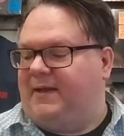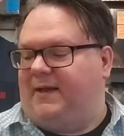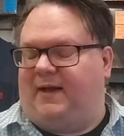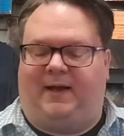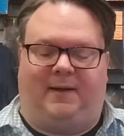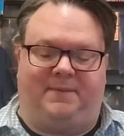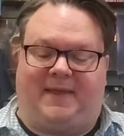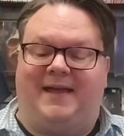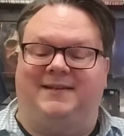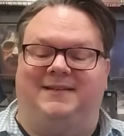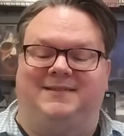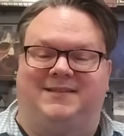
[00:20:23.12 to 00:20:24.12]
Um, that
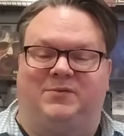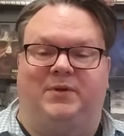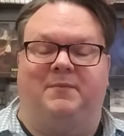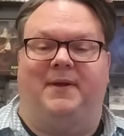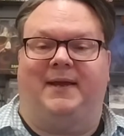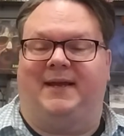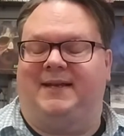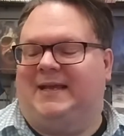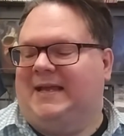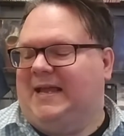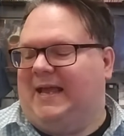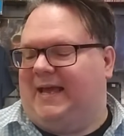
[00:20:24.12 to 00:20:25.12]
needs to be made.
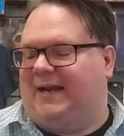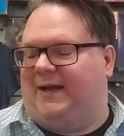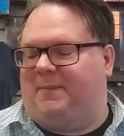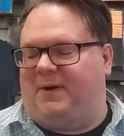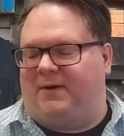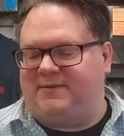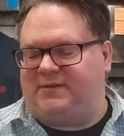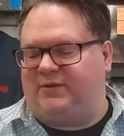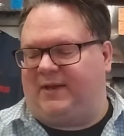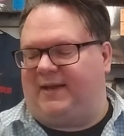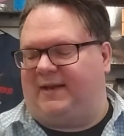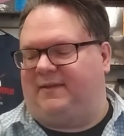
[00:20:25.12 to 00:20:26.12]
And I'm also
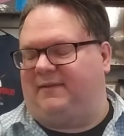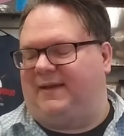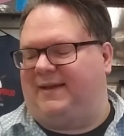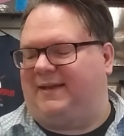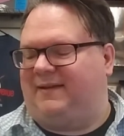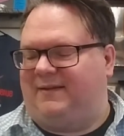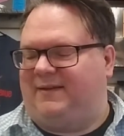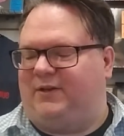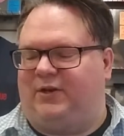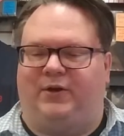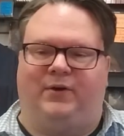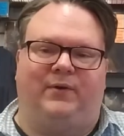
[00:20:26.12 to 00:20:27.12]
kind of like, you
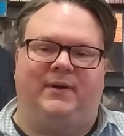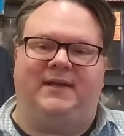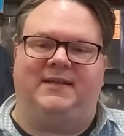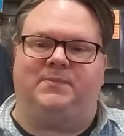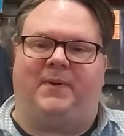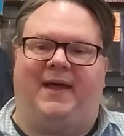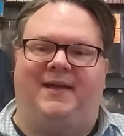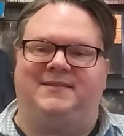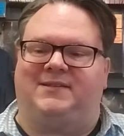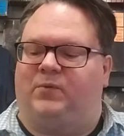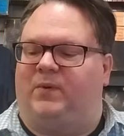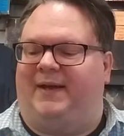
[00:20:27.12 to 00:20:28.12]
know, he's passed
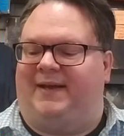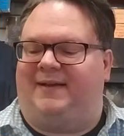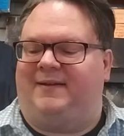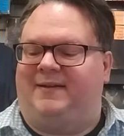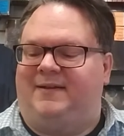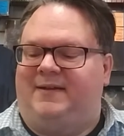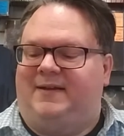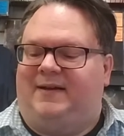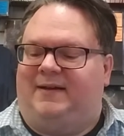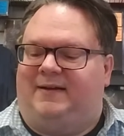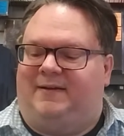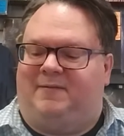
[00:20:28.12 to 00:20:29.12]
away.
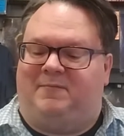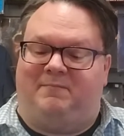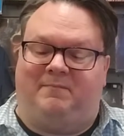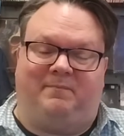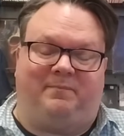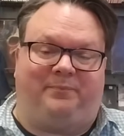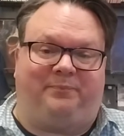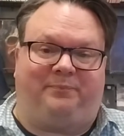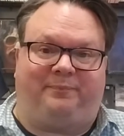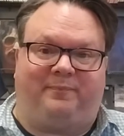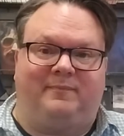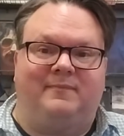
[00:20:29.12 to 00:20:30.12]
Um,
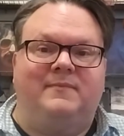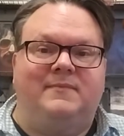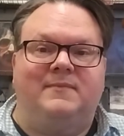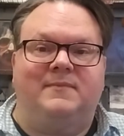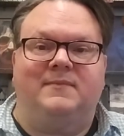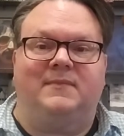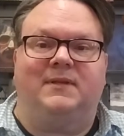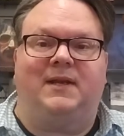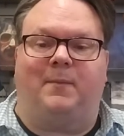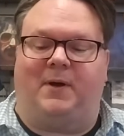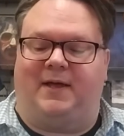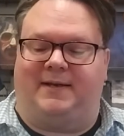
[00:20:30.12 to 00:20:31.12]

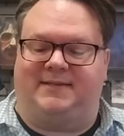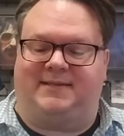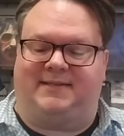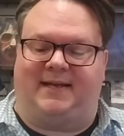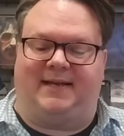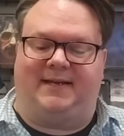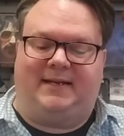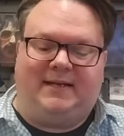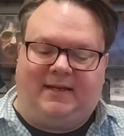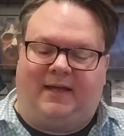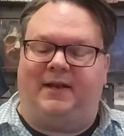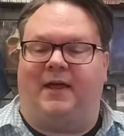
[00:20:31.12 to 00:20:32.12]
come on, estate.
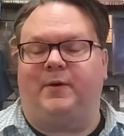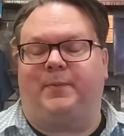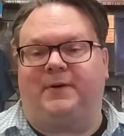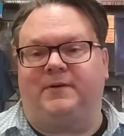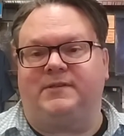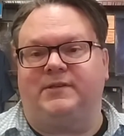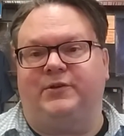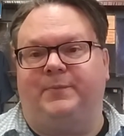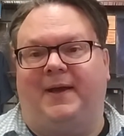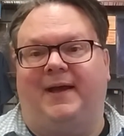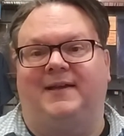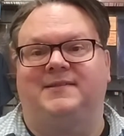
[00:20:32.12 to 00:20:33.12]
Another person who
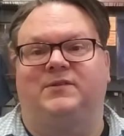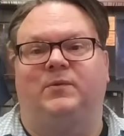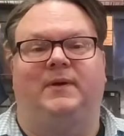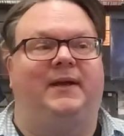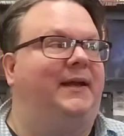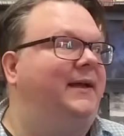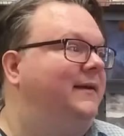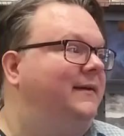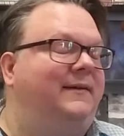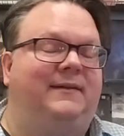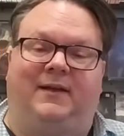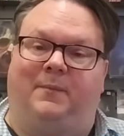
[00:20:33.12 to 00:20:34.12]
passed away,
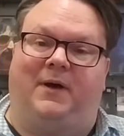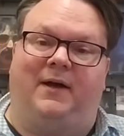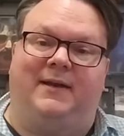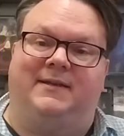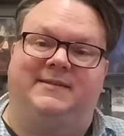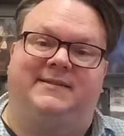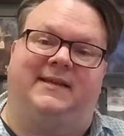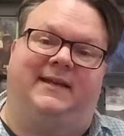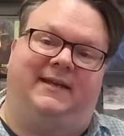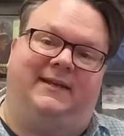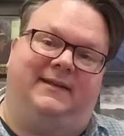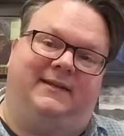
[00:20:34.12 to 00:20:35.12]
come on,
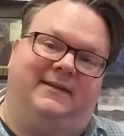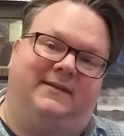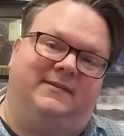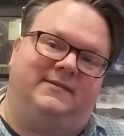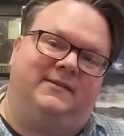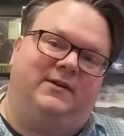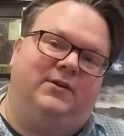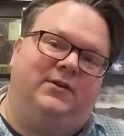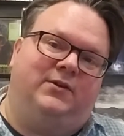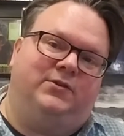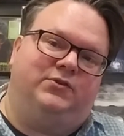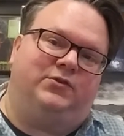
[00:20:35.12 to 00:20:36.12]
estate, is
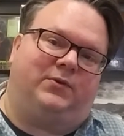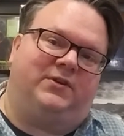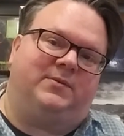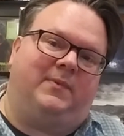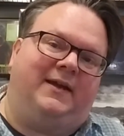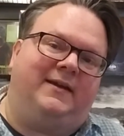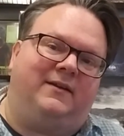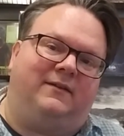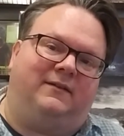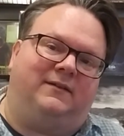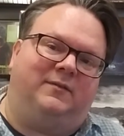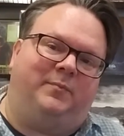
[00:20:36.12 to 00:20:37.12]
George
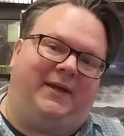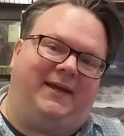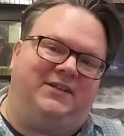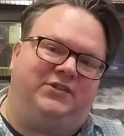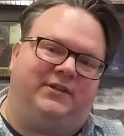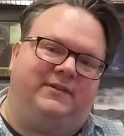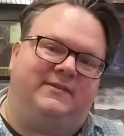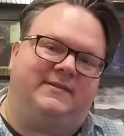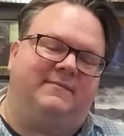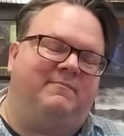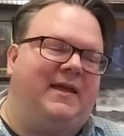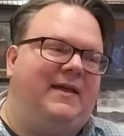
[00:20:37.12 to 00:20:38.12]
Michael, Patience.
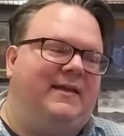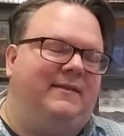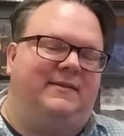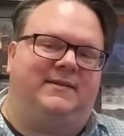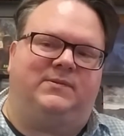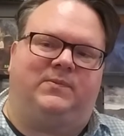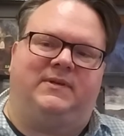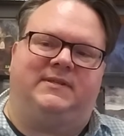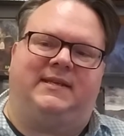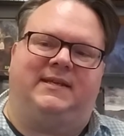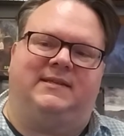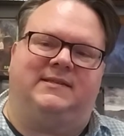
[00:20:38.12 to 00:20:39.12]
This was
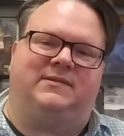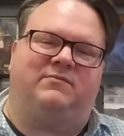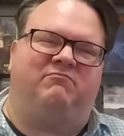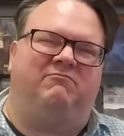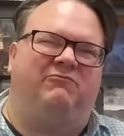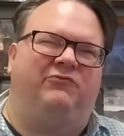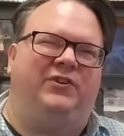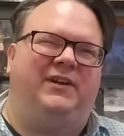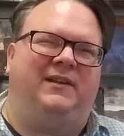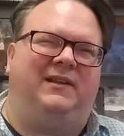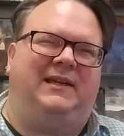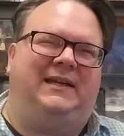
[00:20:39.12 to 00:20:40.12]
his
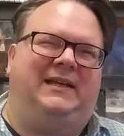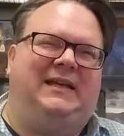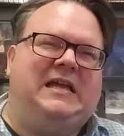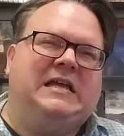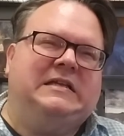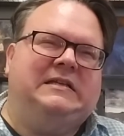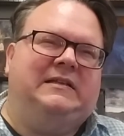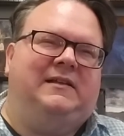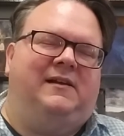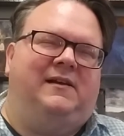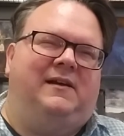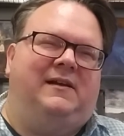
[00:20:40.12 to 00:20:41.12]
really
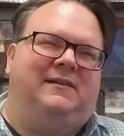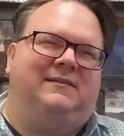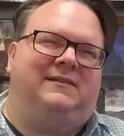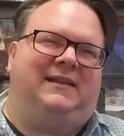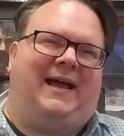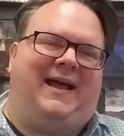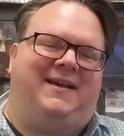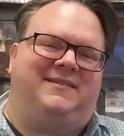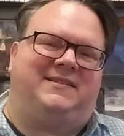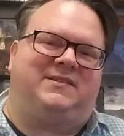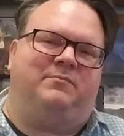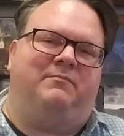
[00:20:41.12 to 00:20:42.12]

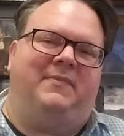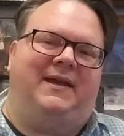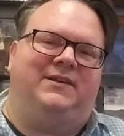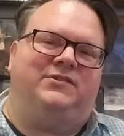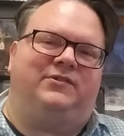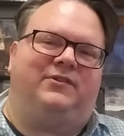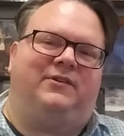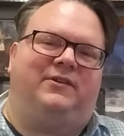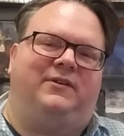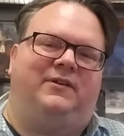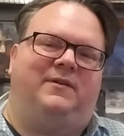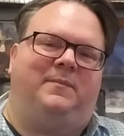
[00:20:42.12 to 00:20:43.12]
last
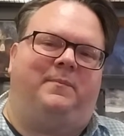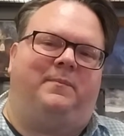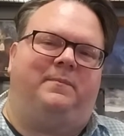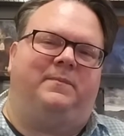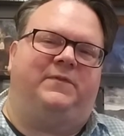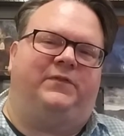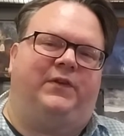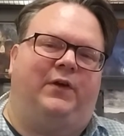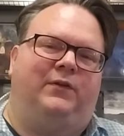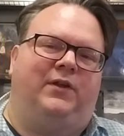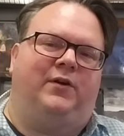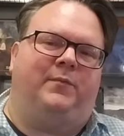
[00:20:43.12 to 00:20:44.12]
major
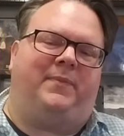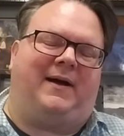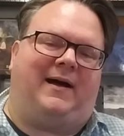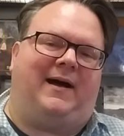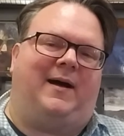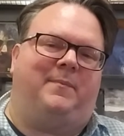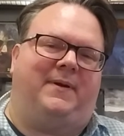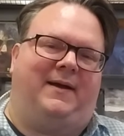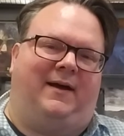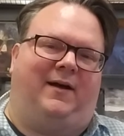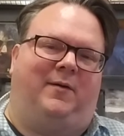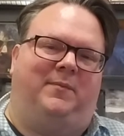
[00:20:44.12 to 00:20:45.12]
solo pop
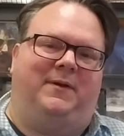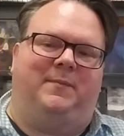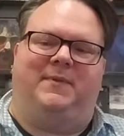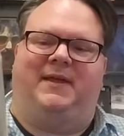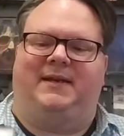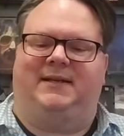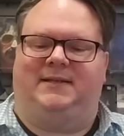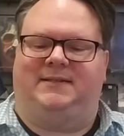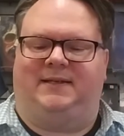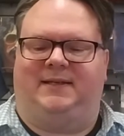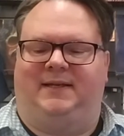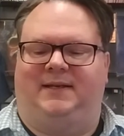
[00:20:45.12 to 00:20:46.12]
album that he
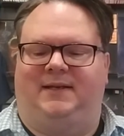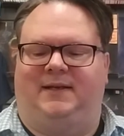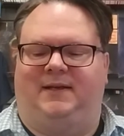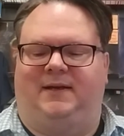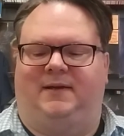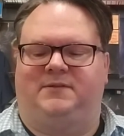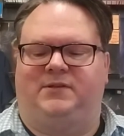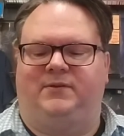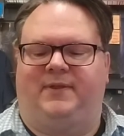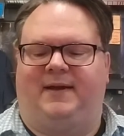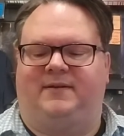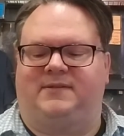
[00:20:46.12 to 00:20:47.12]
did, uh,
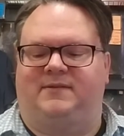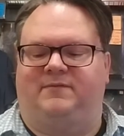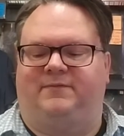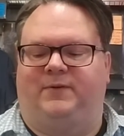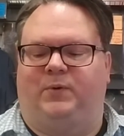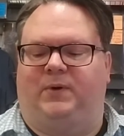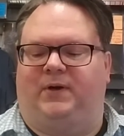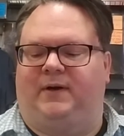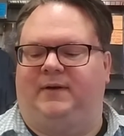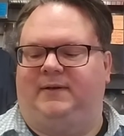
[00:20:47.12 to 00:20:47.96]
2004.